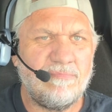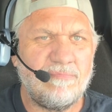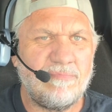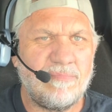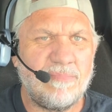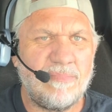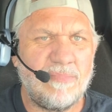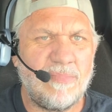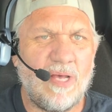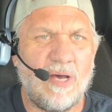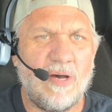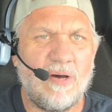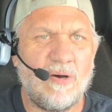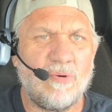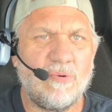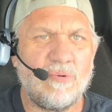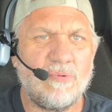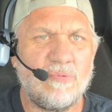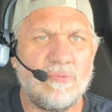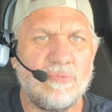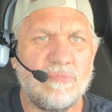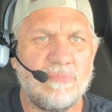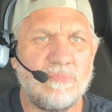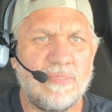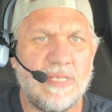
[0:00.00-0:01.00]
no,
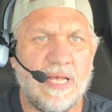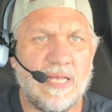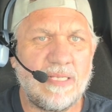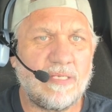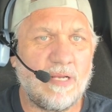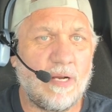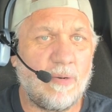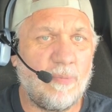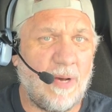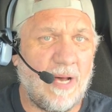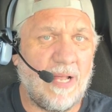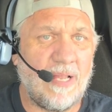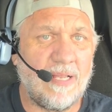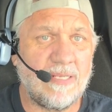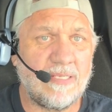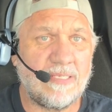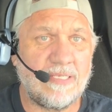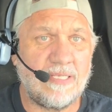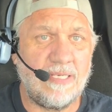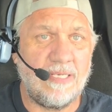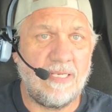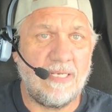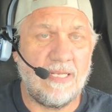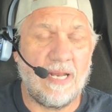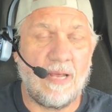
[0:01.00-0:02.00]
that's our
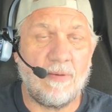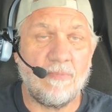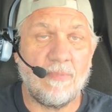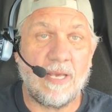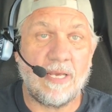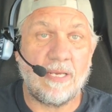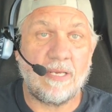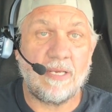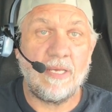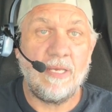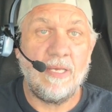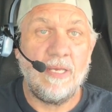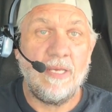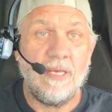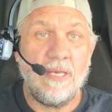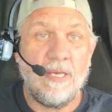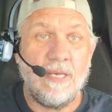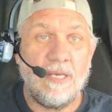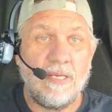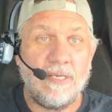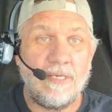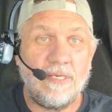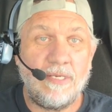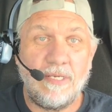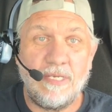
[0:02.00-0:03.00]
policy. And I'm like,
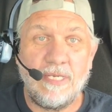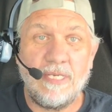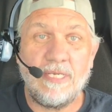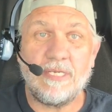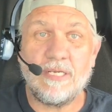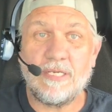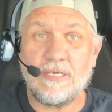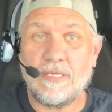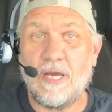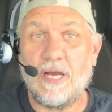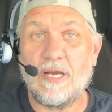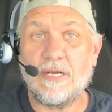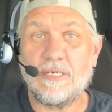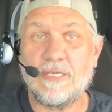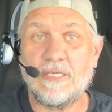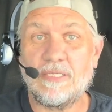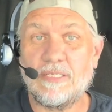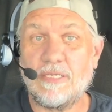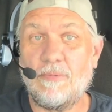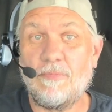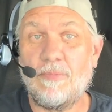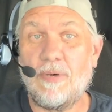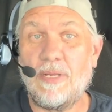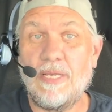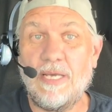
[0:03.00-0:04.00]
you need to talk to
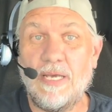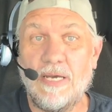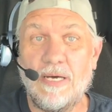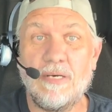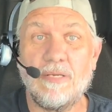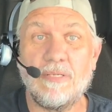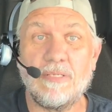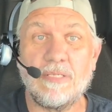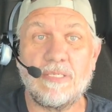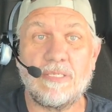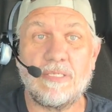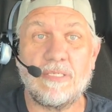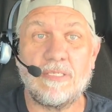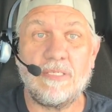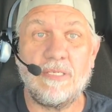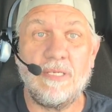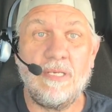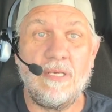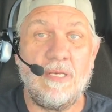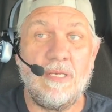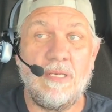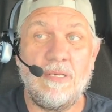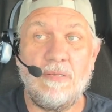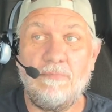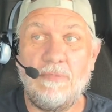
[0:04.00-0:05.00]
somebody else.
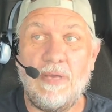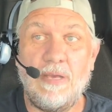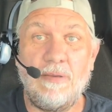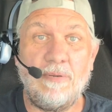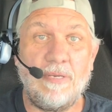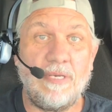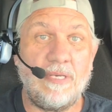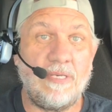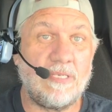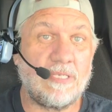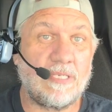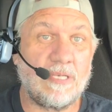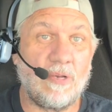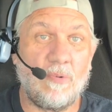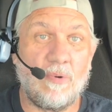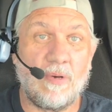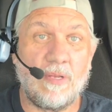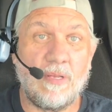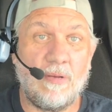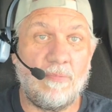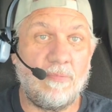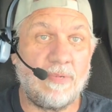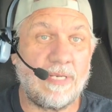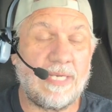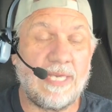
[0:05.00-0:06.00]
Maybe someone,
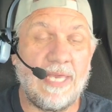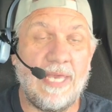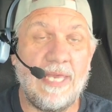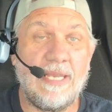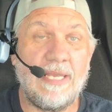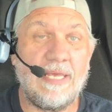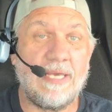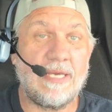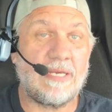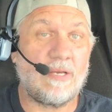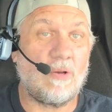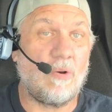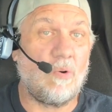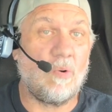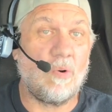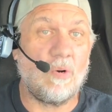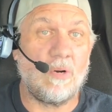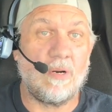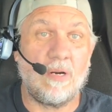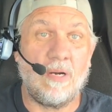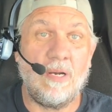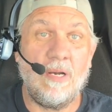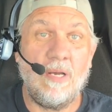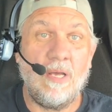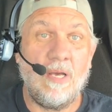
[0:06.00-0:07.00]
a mechanic
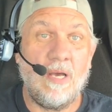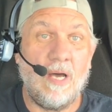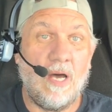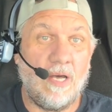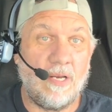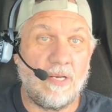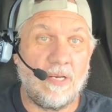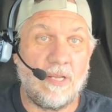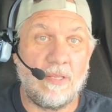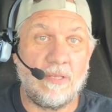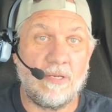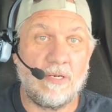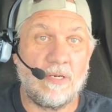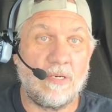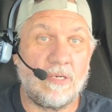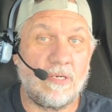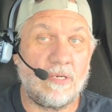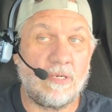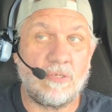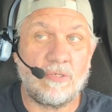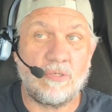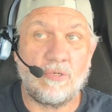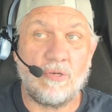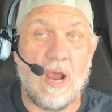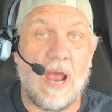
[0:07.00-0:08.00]
or another
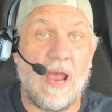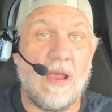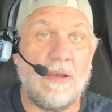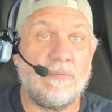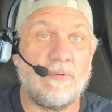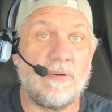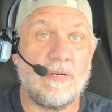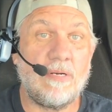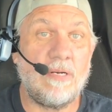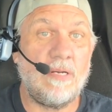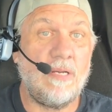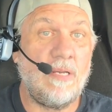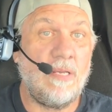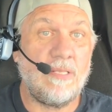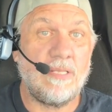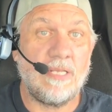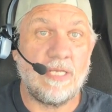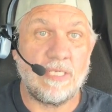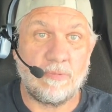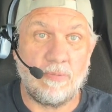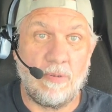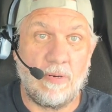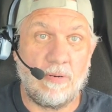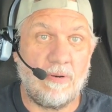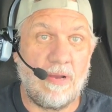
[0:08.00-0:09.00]
driver
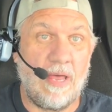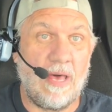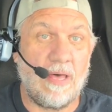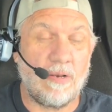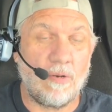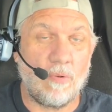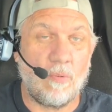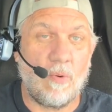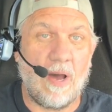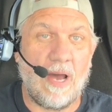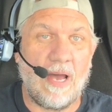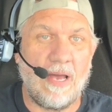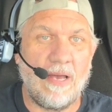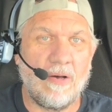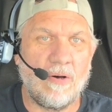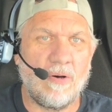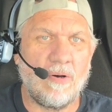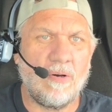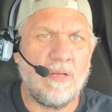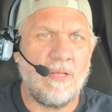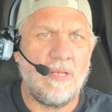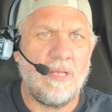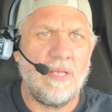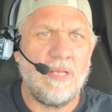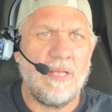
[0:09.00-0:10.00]
that's been around a while.
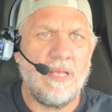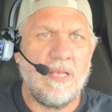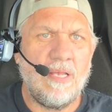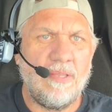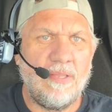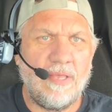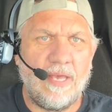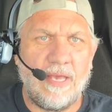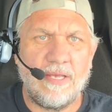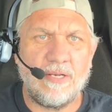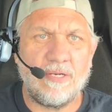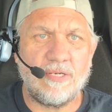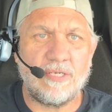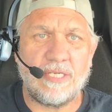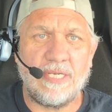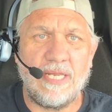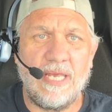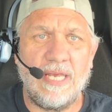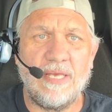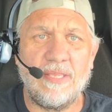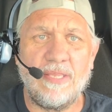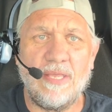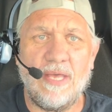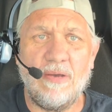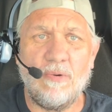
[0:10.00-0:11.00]
They
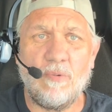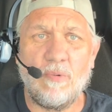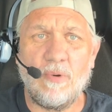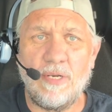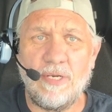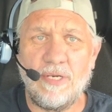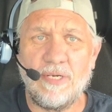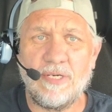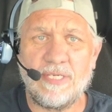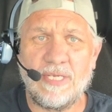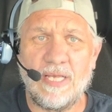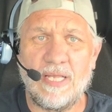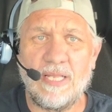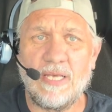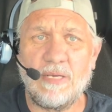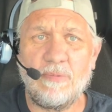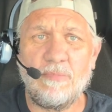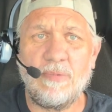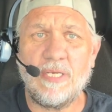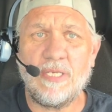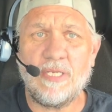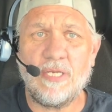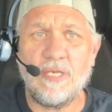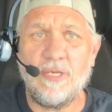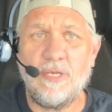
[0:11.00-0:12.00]
understand that what you're telling
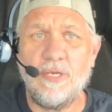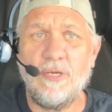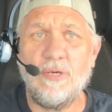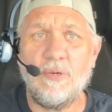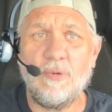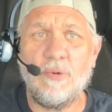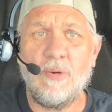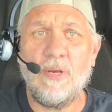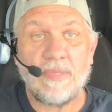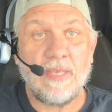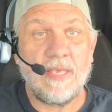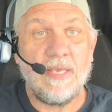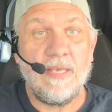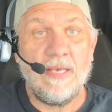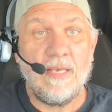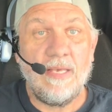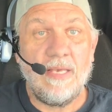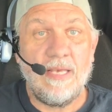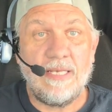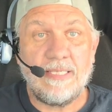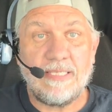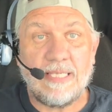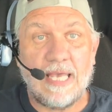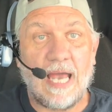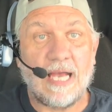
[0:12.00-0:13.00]
me to do
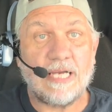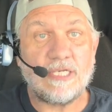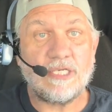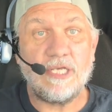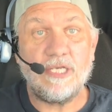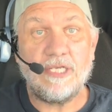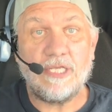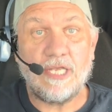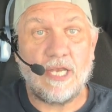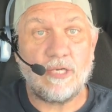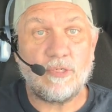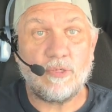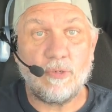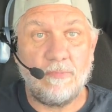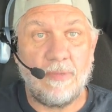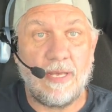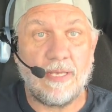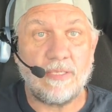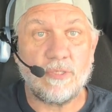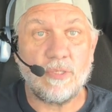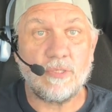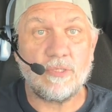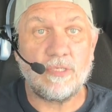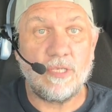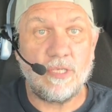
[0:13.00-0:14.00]
is actually
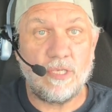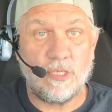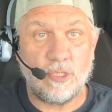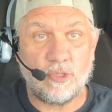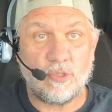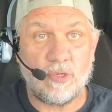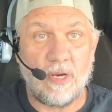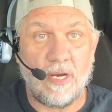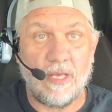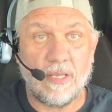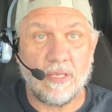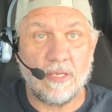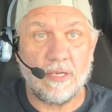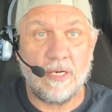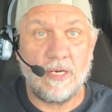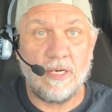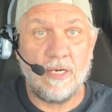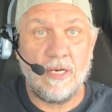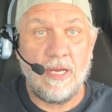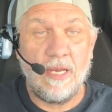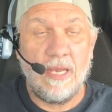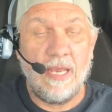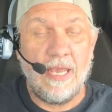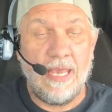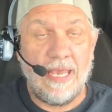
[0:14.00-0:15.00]
detrimental to the trailer,
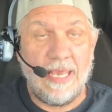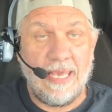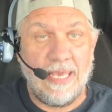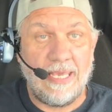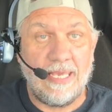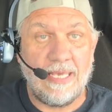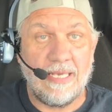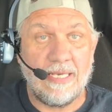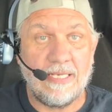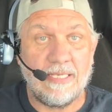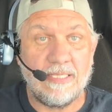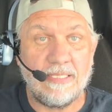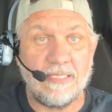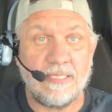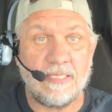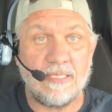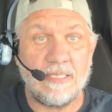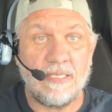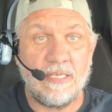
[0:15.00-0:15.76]
and